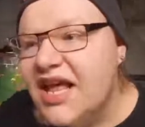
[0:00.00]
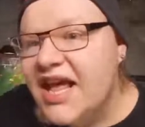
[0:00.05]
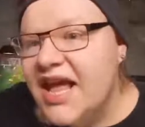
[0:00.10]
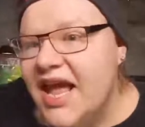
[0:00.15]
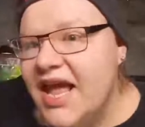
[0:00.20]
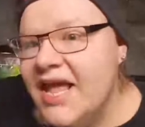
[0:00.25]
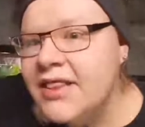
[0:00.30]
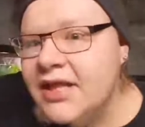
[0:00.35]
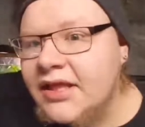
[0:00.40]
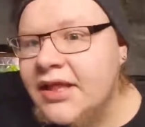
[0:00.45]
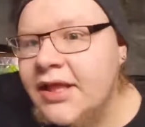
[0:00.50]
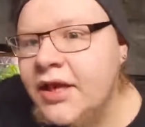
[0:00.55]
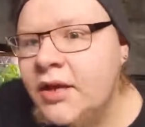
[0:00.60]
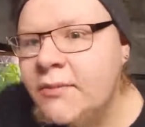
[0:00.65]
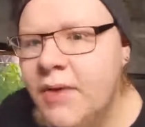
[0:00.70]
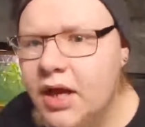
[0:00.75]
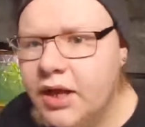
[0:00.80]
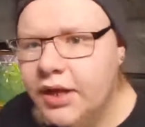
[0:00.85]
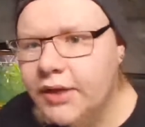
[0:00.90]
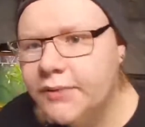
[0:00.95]
in the
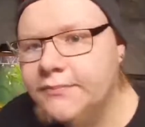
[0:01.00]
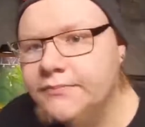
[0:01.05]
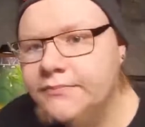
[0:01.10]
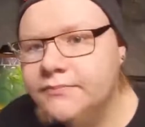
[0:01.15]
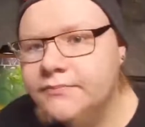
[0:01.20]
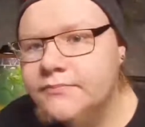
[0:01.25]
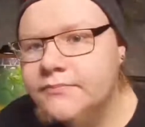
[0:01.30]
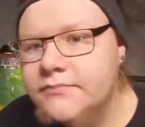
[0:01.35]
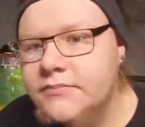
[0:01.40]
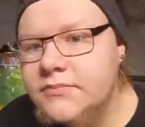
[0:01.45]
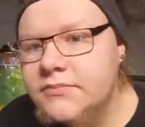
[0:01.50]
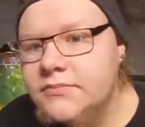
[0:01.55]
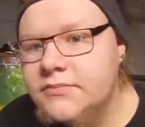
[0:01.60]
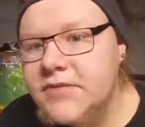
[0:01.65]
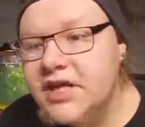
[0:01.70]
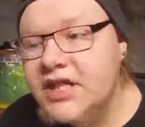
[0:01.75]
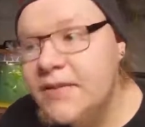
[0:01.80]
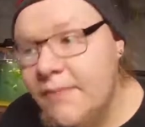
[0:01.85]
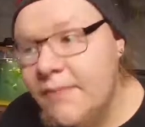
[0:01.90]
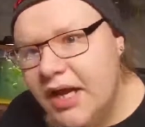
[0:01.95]
cleaner bucket.
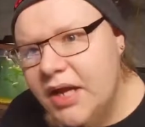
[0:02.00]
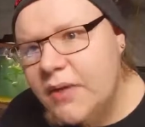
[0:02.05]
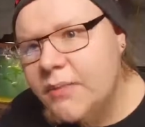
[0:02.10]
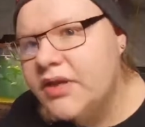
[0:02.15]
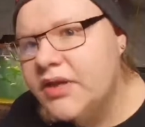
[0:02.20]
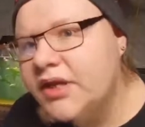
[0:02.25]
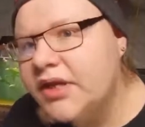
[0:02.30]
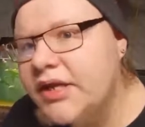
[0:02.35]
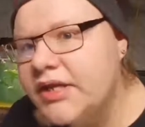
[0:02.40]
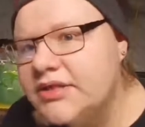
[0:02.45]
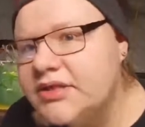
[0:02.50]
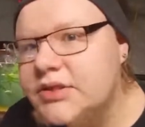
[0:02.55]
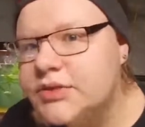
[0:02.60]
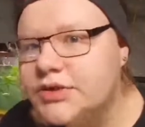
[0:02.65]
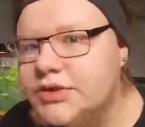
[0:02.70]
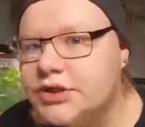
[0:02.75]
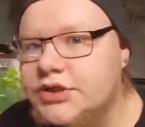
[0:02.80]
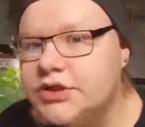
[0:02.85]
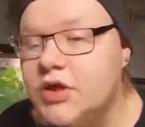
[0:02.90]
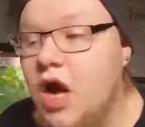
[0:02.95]
In the bucket with the cleaning
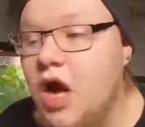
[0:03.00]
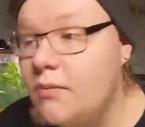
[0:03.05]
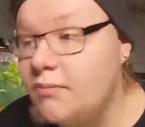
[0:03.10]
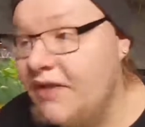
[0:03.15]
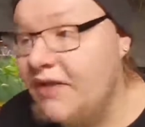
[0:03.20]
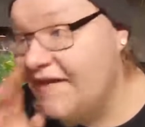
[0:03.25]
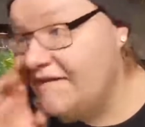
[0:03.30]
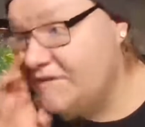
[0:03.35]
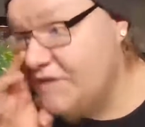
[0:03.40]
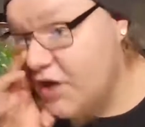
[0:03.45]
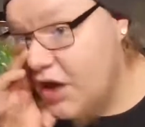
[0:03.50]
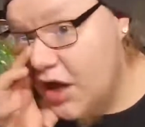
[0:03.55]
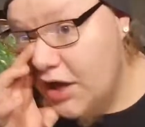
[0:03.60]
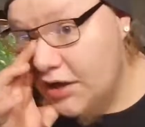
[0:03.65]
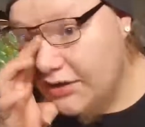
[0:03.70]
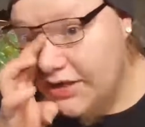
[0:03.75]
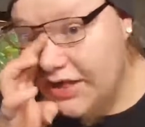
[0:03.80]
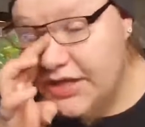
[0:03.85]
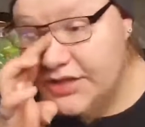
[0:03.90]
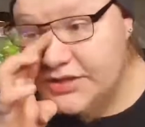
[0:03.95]
solution. So I'm like,
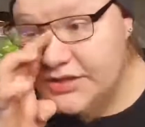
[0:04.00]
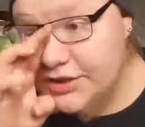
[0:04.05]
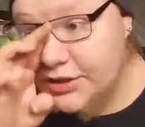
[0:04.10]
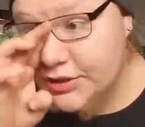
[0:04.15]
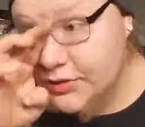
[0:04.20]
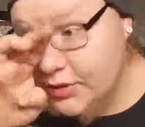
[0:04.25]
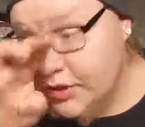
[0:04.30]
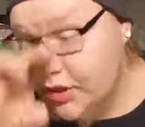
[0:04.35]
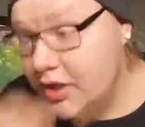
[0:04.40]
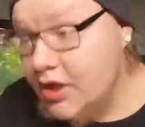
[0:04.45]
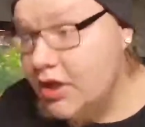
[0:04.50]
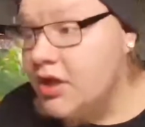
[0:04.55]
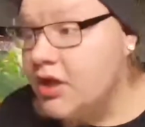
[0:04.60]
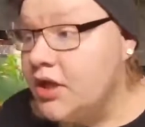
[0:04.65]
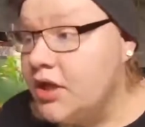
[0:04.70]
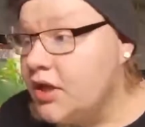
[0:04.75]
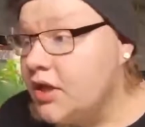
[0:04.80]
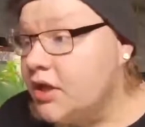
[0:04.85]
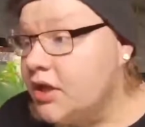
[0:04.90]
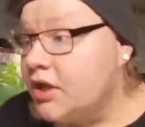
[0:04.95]
fuck this, dude.
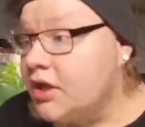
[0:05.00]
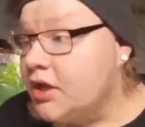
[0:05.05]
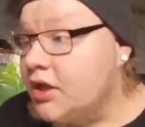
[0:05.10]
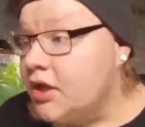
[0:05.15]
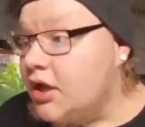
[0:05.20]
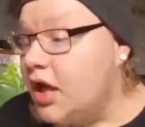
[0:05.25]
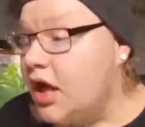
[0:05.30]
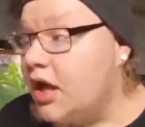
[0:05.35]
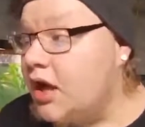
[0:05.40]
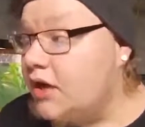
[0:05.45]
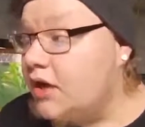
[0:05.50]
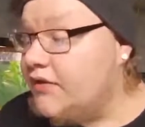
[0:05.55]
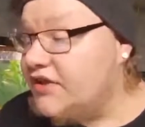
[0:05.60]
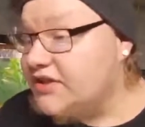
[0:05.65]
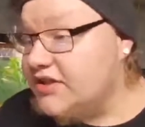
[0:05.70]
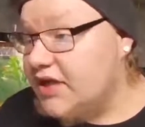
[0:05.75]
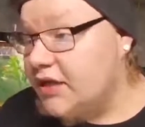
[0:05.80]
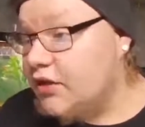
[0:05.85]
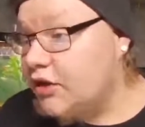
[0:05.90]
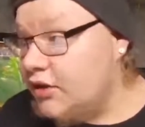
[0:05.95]

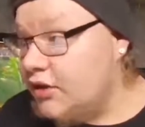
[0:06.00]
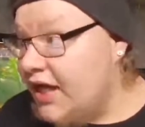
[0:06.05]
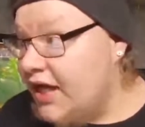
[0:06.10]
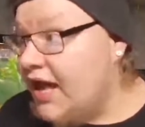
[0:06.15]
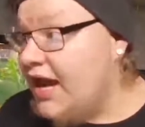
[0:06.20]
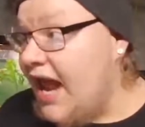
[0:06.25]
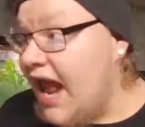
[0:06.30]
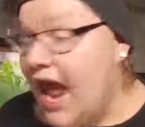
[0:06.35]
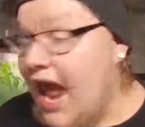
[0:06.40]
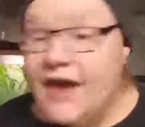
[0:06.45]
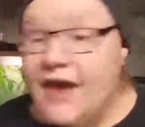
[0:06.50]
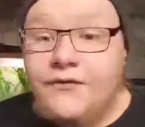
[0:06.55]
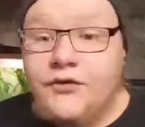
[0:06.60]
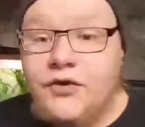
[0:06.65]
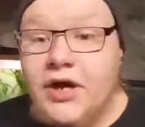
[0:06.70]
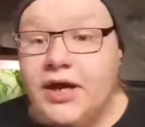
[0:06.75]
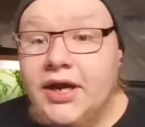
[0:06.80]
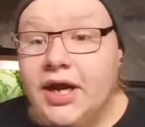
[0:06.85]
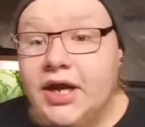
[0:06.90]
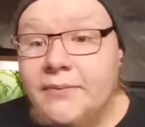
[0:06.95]
I learned that after
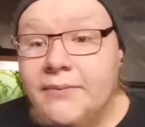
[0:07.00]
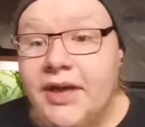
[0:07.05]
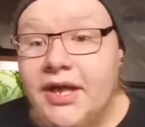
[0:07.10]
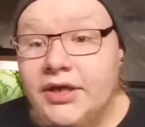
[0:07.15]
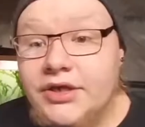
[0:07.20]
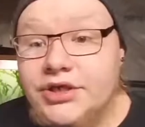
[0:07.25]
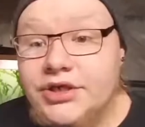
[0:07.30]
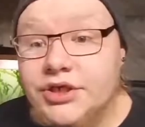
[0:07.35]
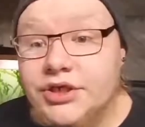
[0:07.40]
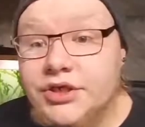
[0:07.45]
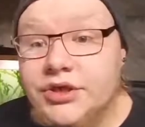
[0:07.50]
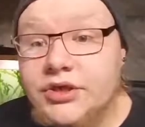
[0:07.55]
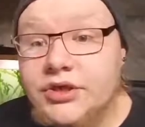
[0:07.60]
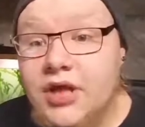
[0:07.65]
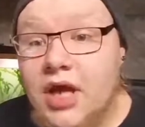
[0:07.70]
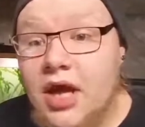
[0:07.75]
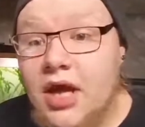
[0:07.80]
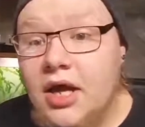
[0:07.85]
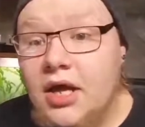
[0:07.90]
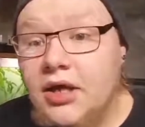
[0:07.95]
I got a manager.
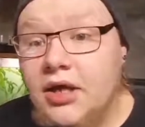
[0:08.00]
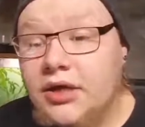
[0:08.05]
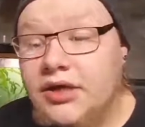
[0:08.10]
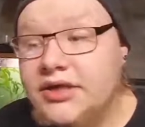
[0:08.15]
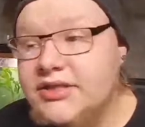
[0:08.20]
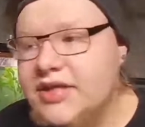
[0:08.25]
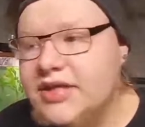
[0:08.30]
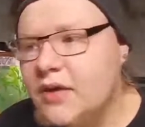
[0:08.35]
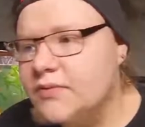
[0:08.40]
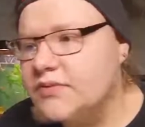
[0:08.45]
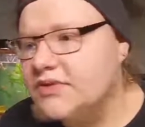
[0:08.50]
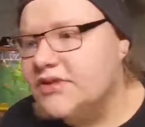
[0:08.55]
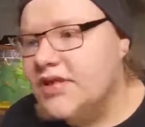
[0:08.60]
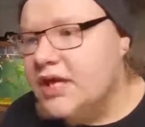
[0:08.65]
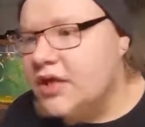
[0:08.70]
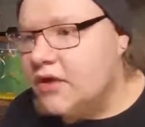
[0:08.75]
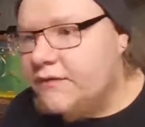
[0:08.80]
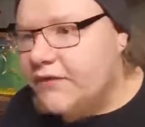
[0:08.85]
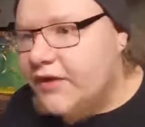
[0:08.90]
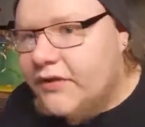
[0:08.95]
Because I was standing
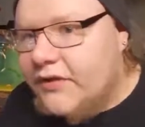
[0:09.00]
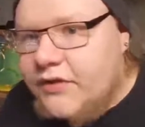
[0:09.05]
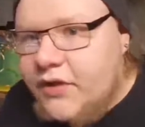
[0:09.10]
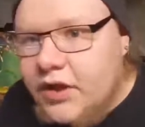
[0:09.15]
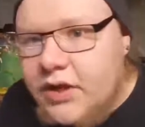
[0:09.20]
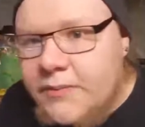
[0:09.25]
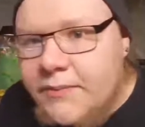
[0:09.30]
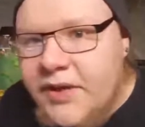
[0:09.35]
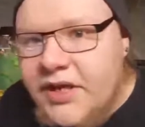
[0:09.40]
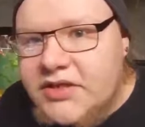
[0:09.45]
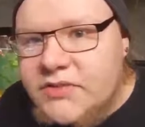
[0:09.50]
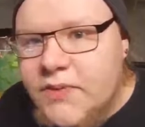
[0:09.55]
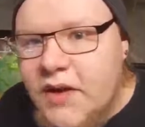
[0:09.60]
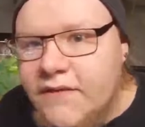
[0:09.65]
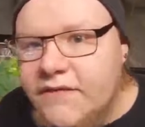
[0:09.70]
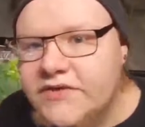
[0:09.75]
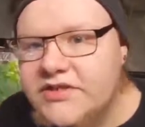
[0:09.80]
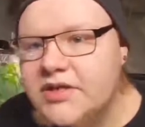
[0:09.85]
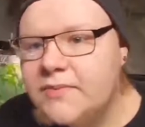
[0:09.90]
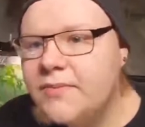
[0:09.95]
there for like 30 minutes waiting
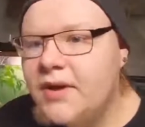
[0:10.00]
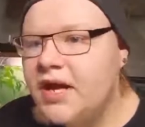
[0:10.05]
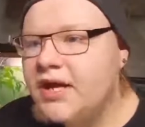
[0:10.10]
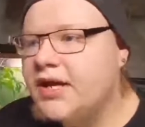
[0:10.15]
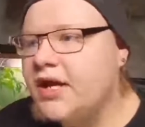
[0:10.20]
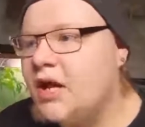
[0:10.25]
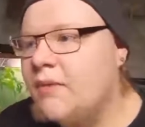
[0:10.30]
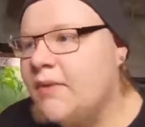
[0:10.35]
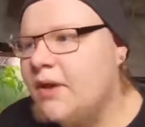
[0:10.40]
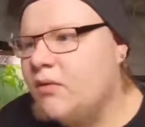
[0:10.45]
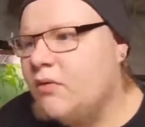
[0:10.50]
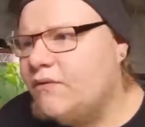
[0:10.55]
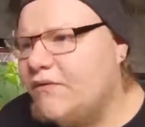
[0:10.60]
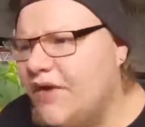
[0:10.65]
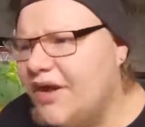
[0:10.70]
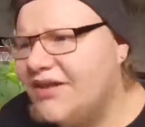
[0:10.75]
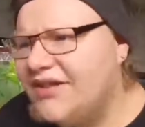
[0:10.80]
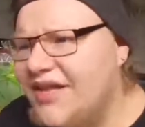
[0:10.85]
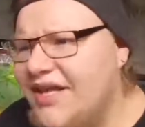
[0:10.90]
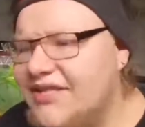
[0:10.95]
for somebody, and I'm like, well,
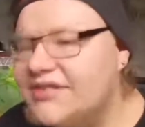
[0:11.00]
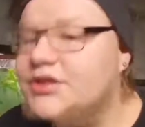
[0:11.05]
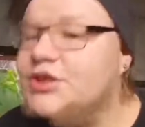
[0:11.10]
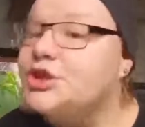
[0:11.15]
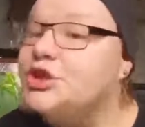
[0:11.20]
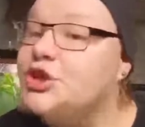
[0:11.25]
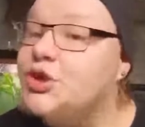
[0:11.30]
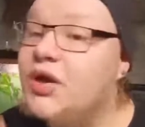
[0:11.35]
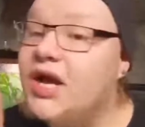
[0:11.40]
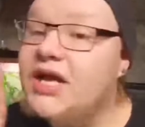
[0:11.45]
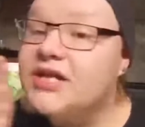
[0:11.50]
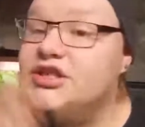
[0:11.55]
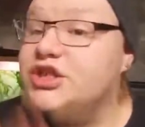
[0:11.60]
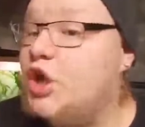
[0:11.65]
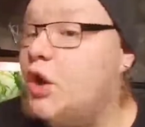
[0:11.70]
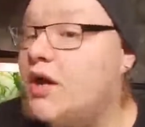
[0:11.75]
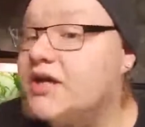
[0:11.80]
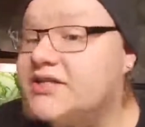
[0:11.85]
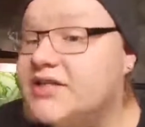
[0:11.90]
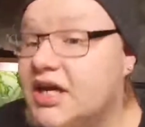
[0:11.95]
fuck this. And as you guys know,
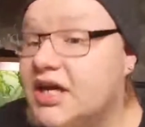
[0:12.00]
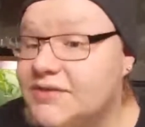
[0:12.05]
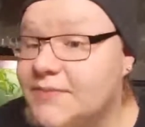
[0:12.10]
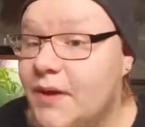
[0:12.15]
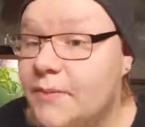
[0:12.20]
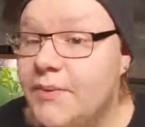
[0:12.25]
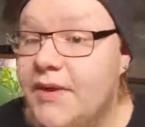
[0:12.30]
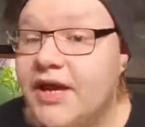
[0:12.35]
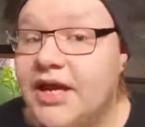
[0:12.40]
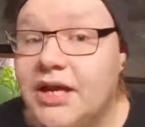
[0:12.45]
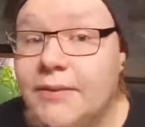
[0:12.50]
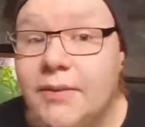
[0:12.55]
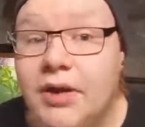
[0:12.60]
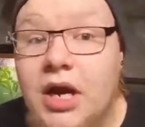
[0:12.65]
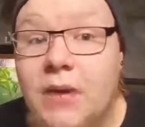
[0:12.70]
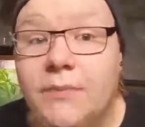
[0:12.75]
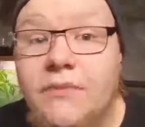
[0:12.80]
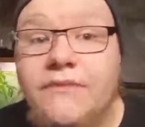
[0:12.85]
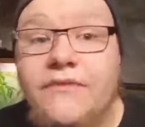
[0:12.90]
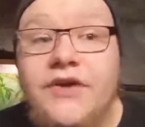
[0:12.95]
I talked about picking up a
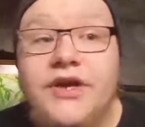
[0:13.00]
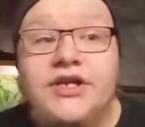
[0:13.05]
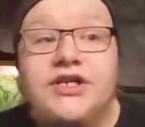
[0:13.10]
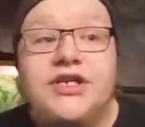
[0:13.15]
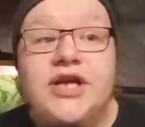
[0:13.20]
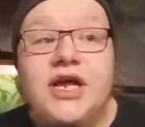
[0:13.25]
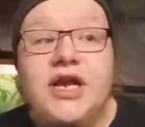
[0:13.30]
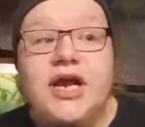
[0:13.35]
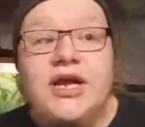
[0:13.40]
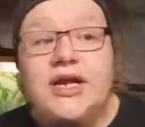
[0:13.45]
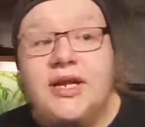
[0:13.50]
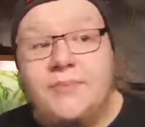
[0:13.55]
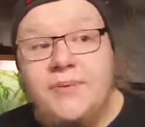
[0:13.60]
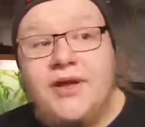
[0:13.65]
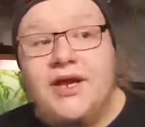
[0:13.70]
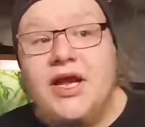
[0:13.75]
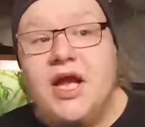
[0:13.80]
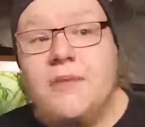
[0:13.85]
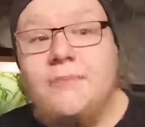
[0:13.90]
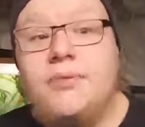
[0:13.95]
couple fish, and I did
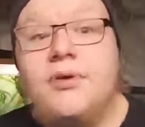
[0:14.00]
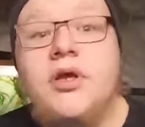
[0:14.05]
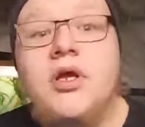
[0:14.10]
pick up